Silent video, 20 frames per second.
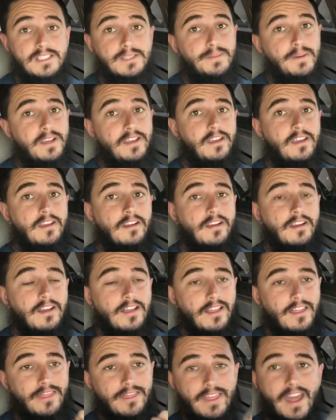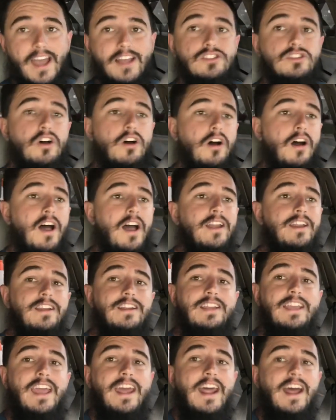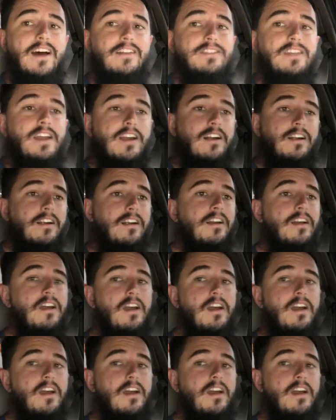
speaking. That's all I need to get out there.